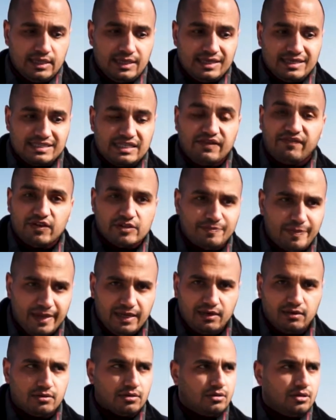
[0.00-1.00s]
see if it's
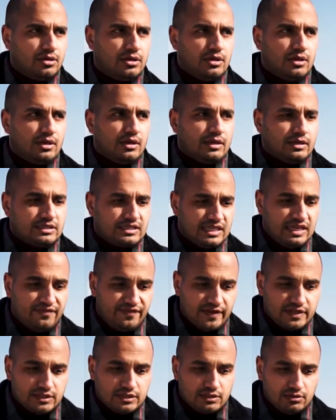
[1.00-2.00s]
pink, see
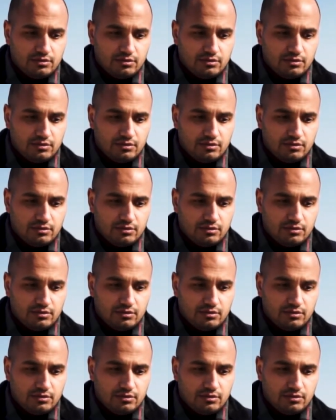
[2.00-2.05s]
if it's